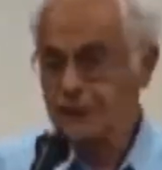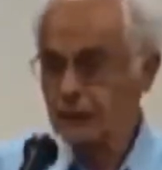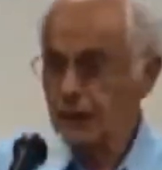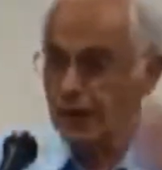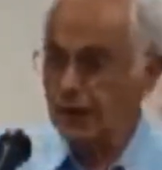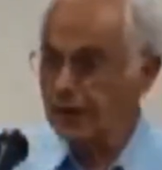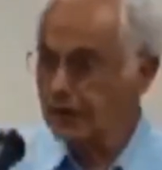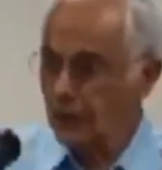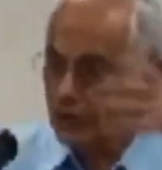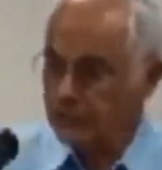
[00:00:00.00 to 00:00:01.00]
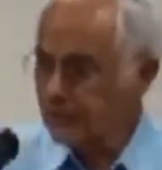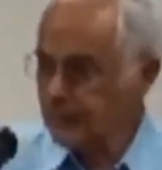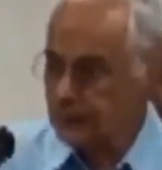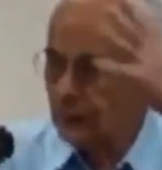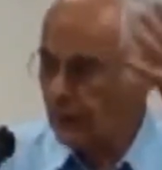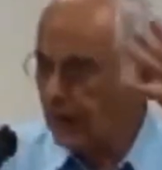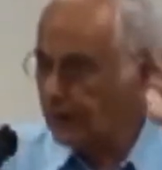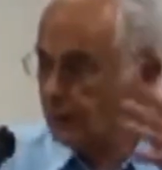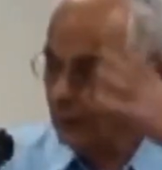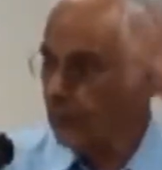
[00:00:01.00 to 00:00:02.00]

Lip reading: that you are older than you are?